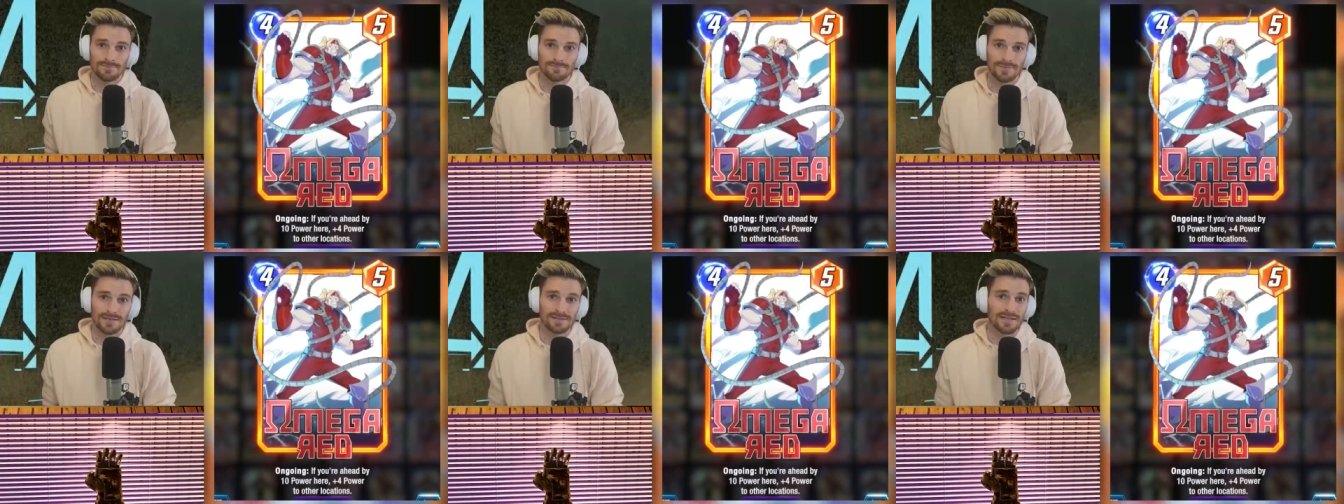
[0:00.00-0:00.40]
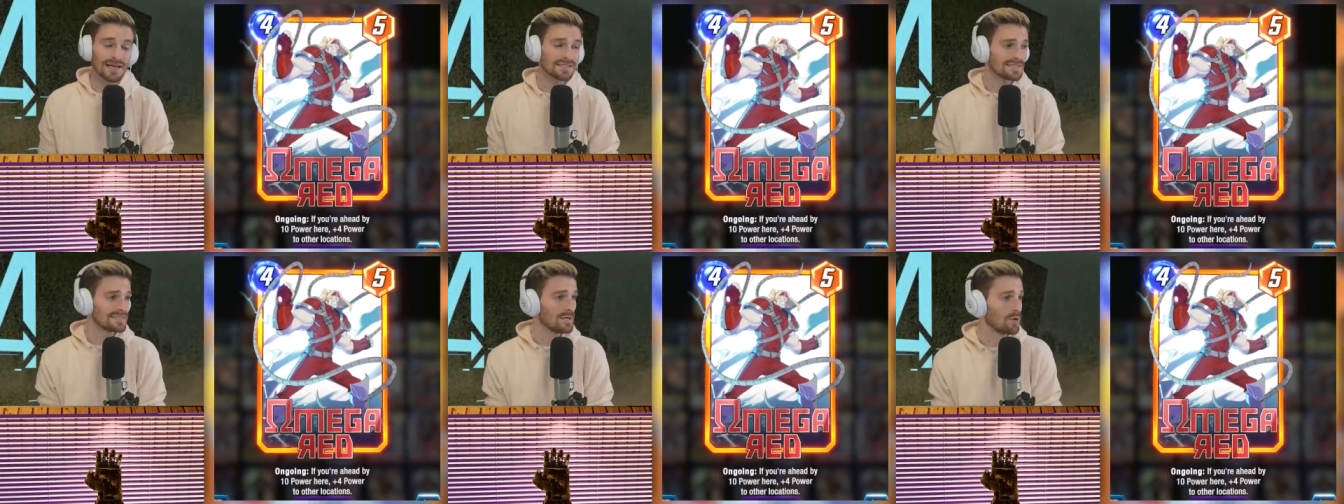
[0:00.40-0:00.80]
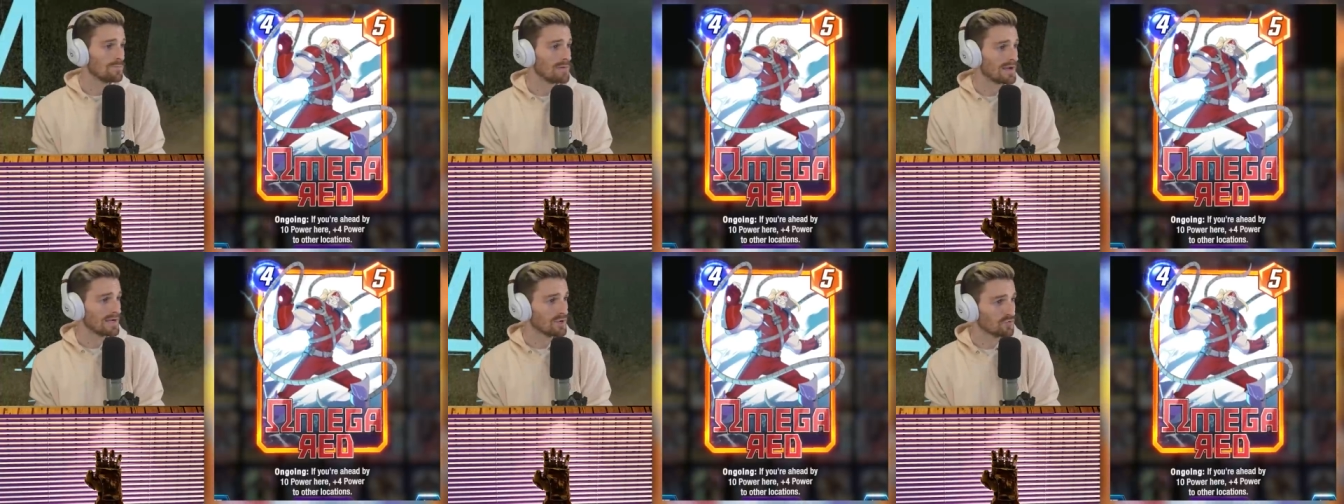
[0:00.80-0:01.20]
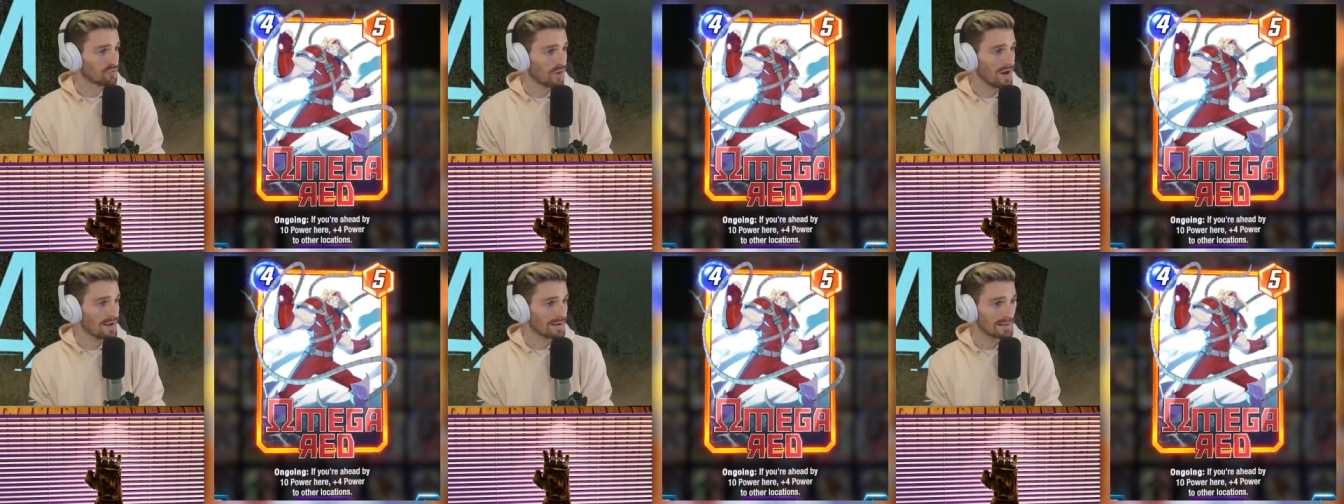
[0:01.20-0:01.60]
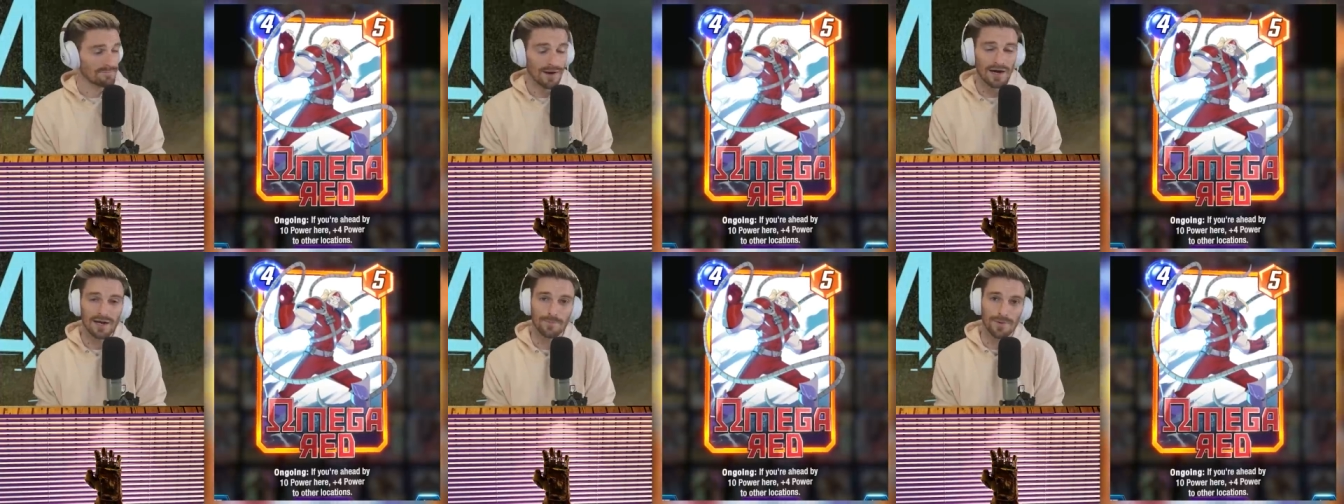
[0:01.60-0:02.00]
And lastly, Omega Red, in
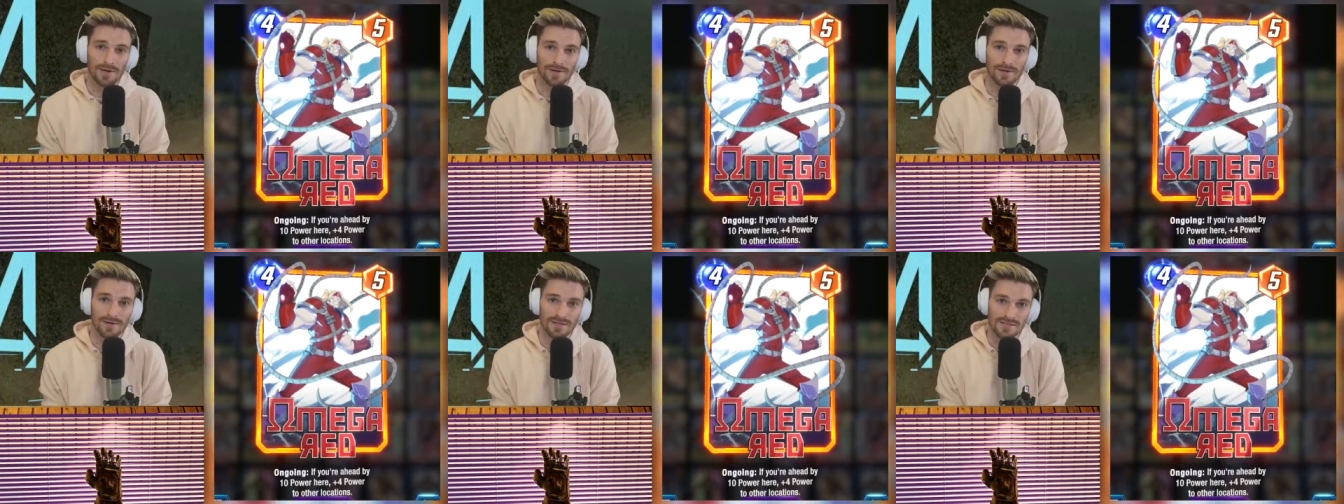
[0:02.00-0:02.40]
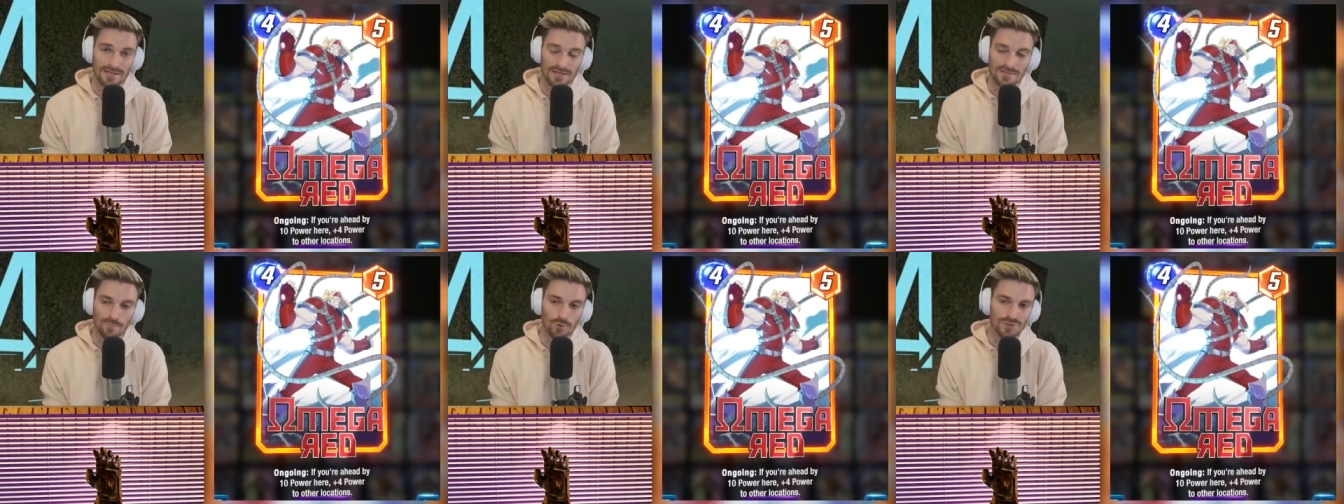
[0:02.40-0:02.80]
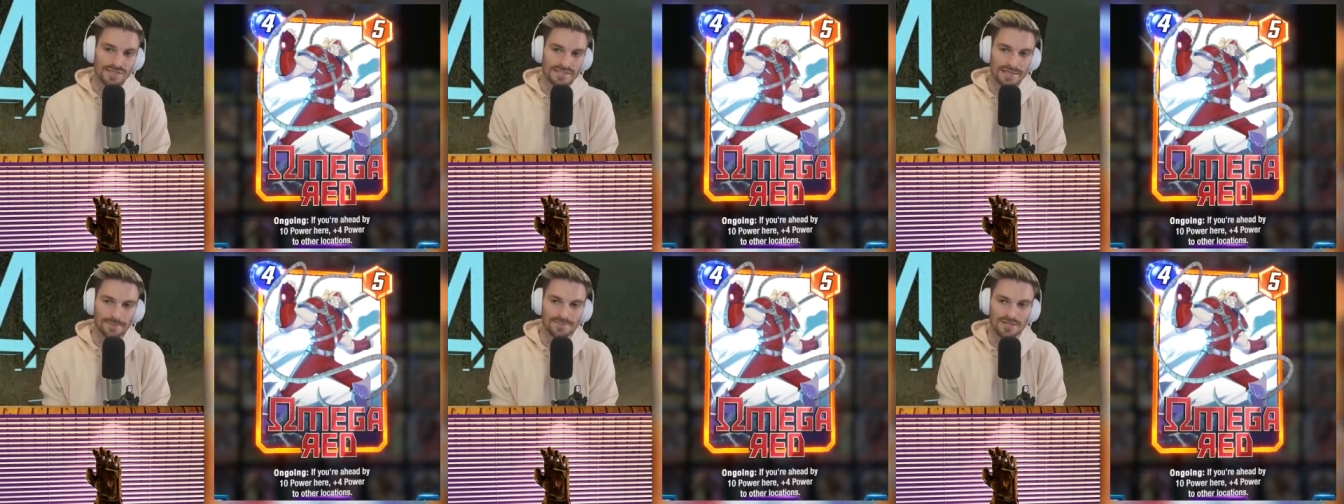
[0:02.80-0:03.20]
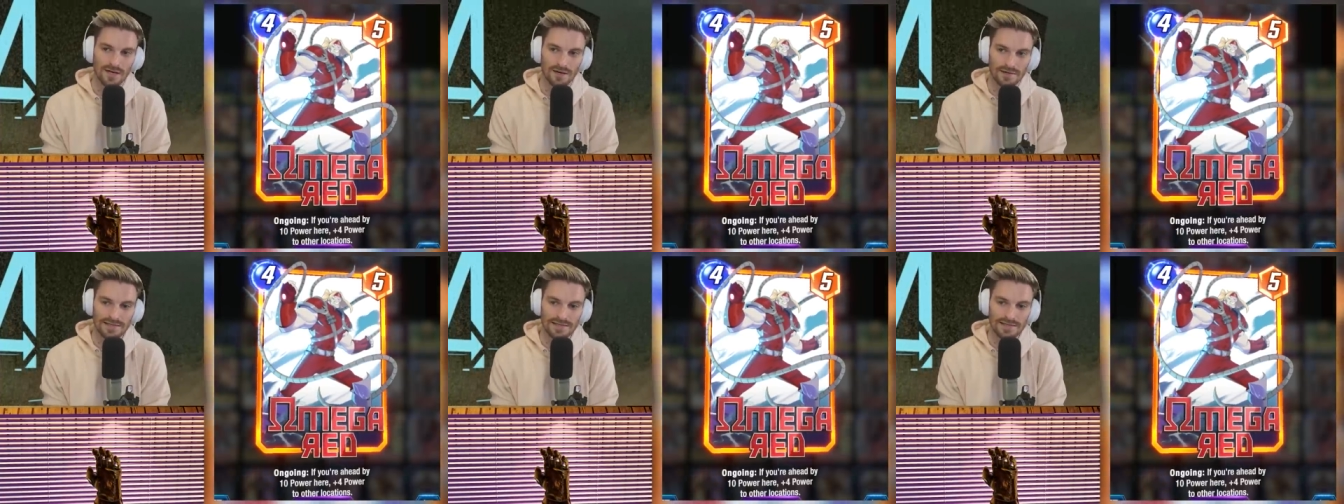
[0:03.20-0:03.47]
my opinion, is, is more slept on.